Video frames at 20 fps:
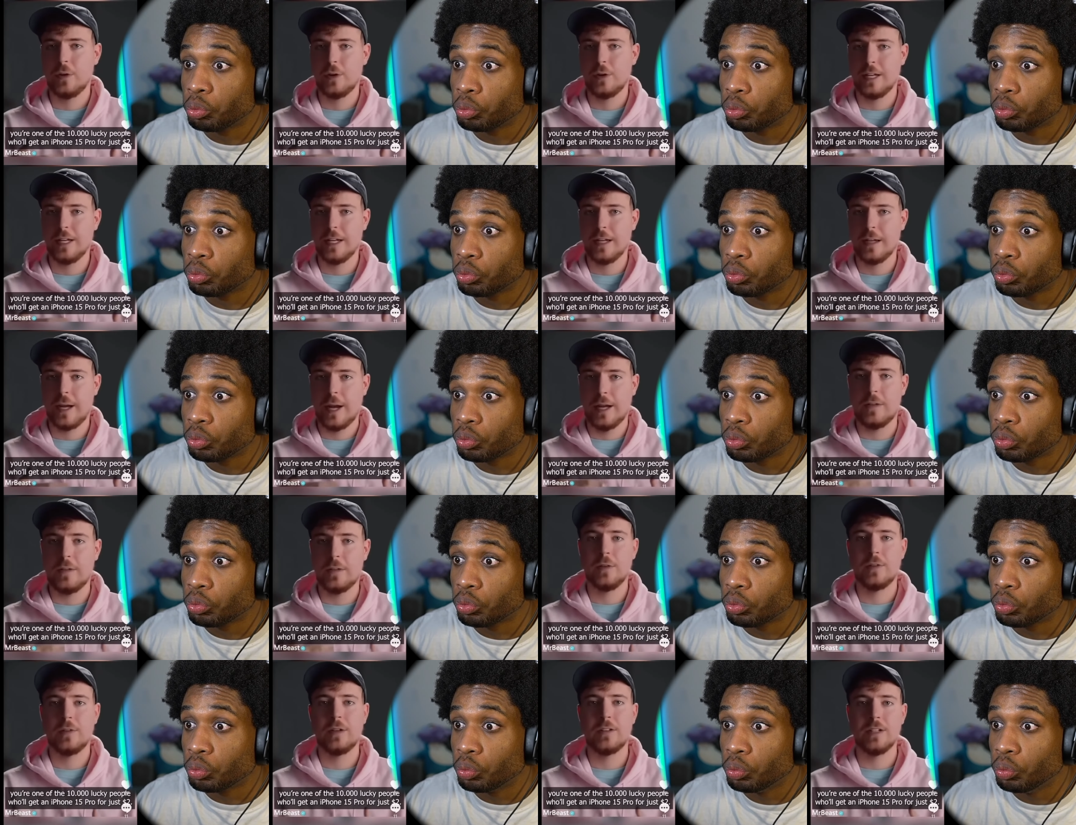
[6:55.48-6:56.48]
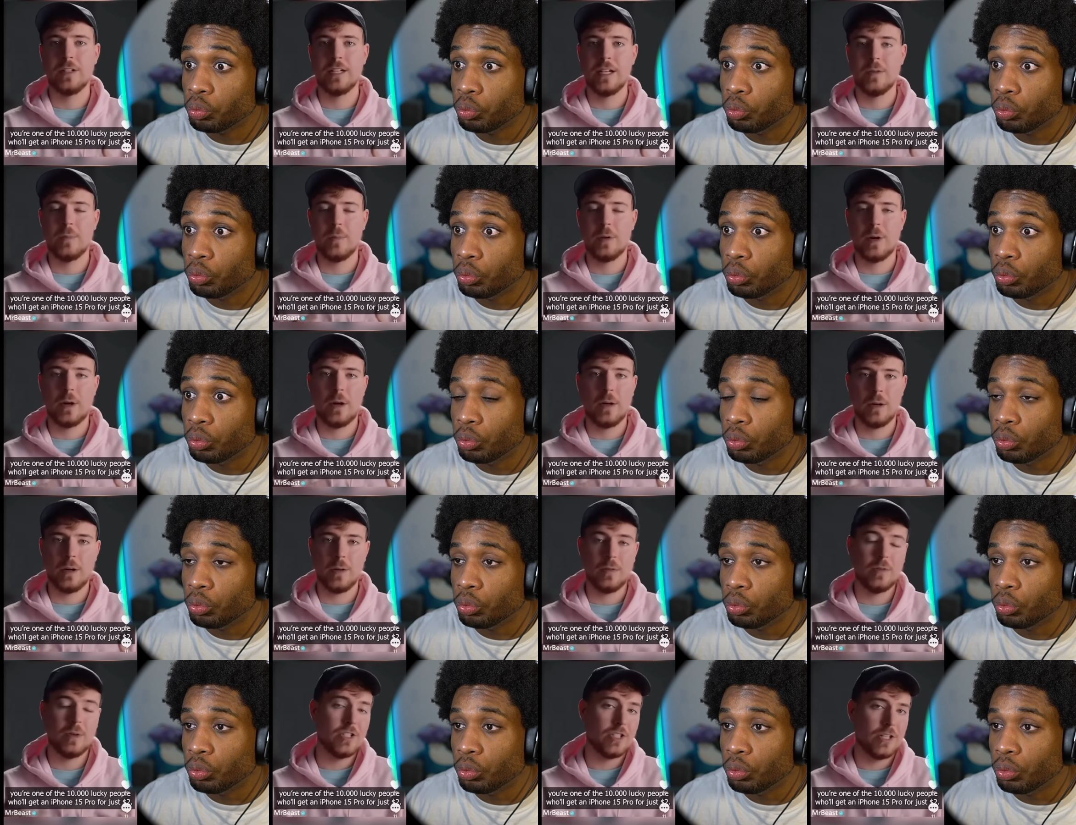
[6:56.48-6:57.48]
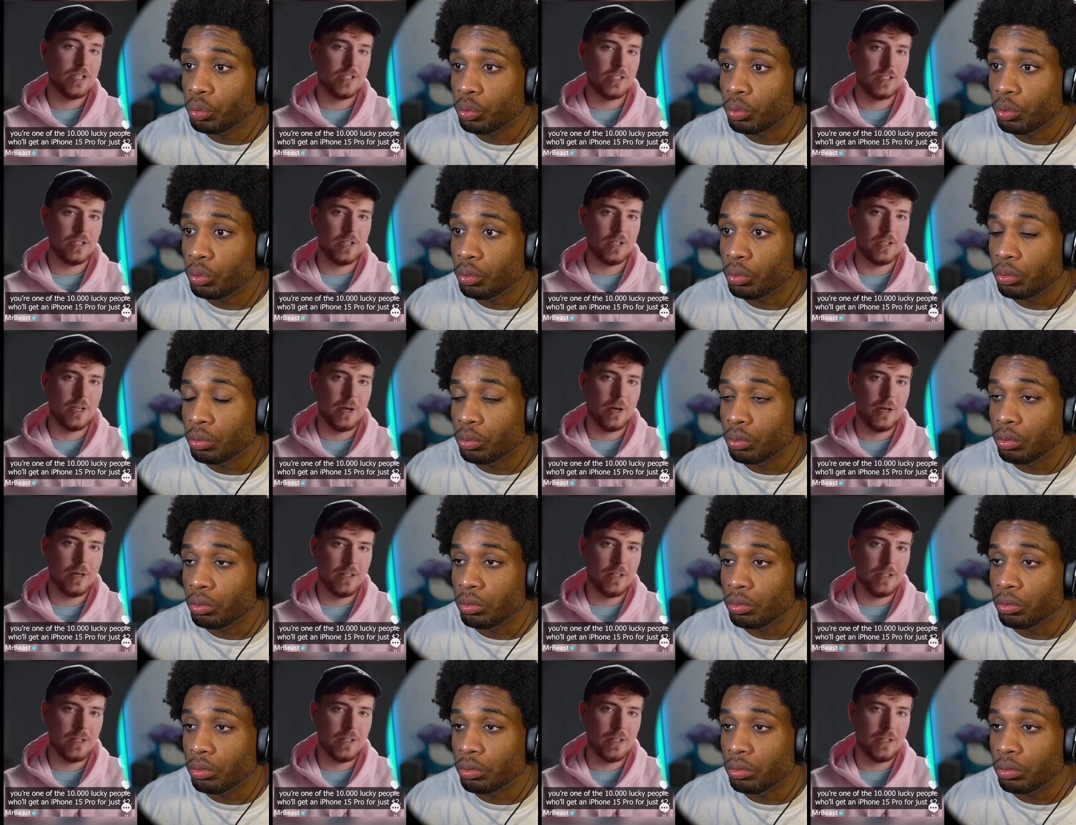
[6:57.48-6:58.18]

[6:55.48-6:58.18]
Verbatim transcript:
Speaker 1: get an iPhone 15 Pro for just $2.